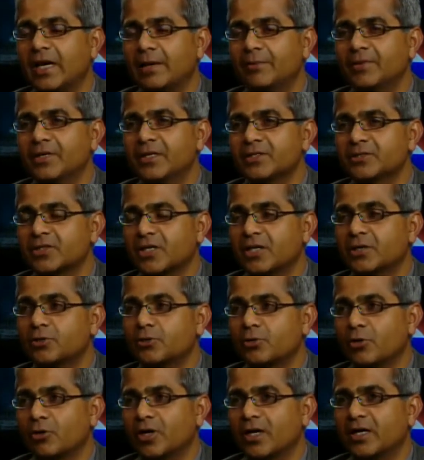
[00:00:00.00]
diabetes
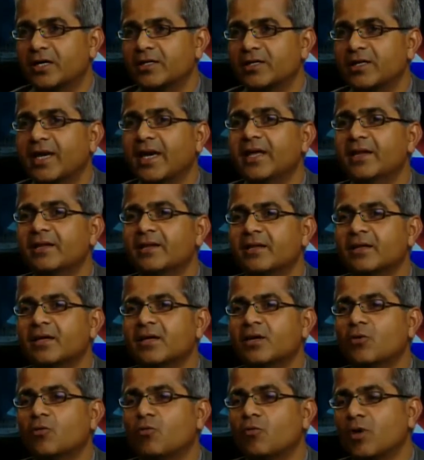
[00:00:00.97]
controlled and then
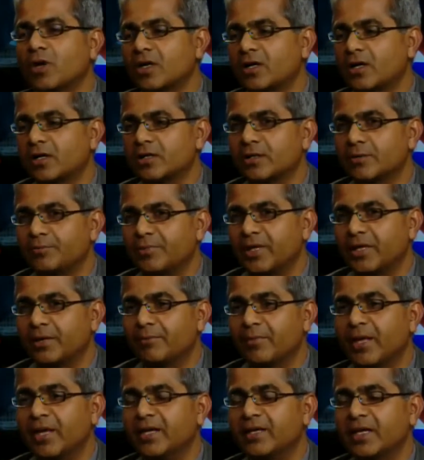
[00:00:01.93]
work on the
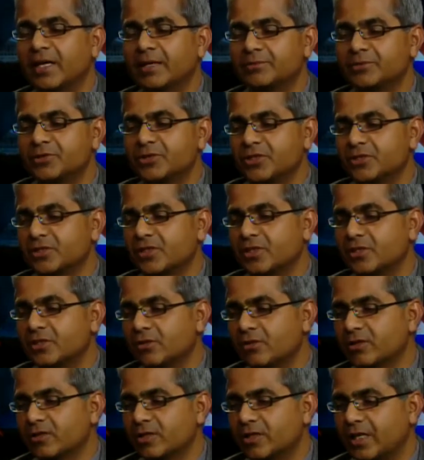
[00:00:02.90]
pain. Many times just
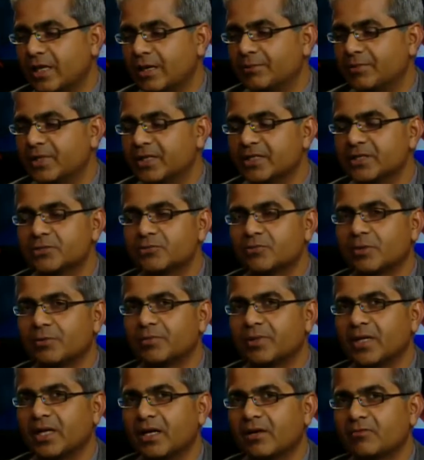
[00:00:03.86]
controlling the diabetes will
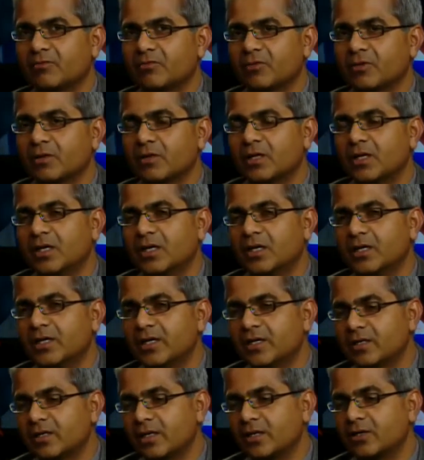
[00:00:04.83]
be helpful
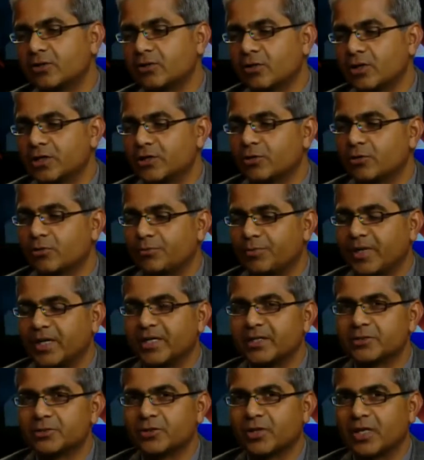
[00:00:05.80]
in controlling your
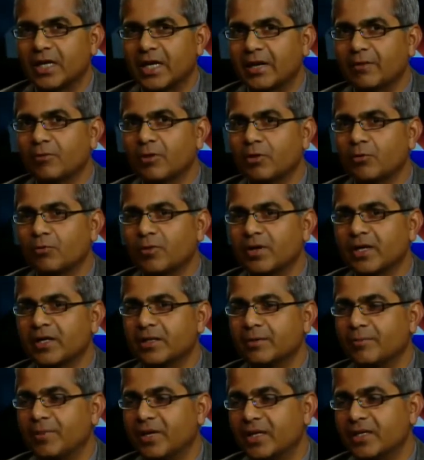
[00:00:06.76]
pain to a level where
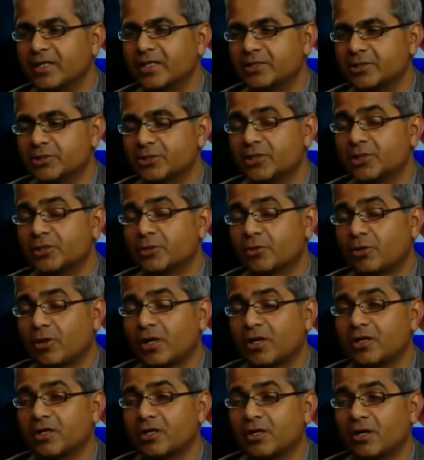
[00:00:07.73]
the medications that you're
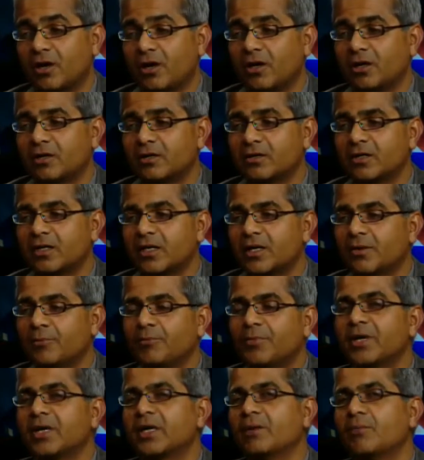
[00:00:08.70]
already on
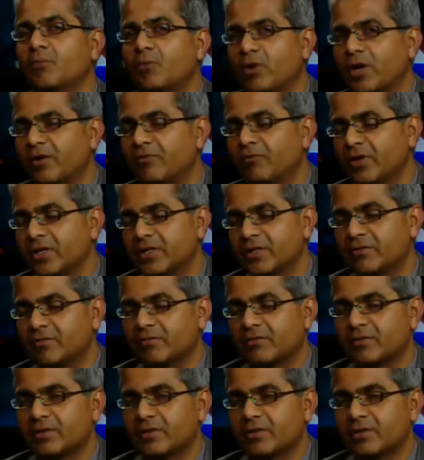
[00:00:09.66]
become more effective.